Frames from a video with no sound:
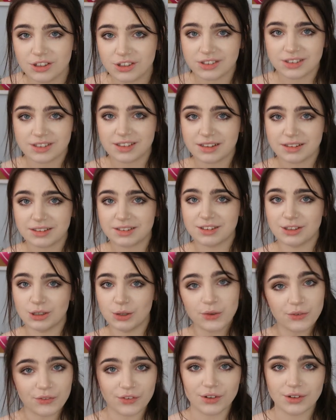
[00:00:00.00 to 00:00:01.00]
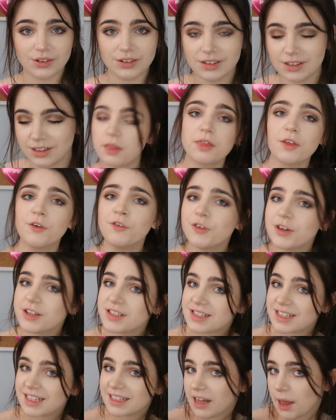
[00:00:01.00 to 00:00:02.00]
just useful. The
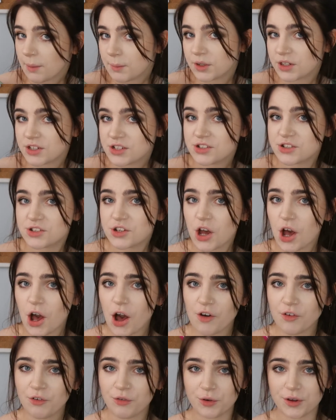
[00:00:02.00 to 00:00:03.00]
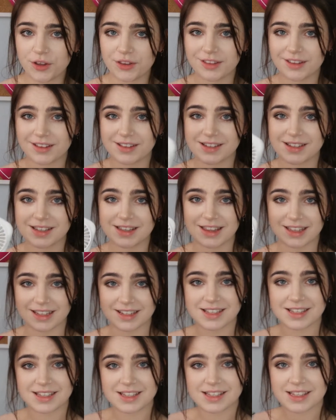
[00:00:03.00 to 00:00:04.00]
first thing that I'm going to start off with is
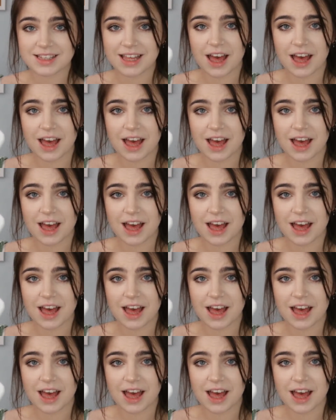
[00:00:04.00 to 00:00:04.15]
this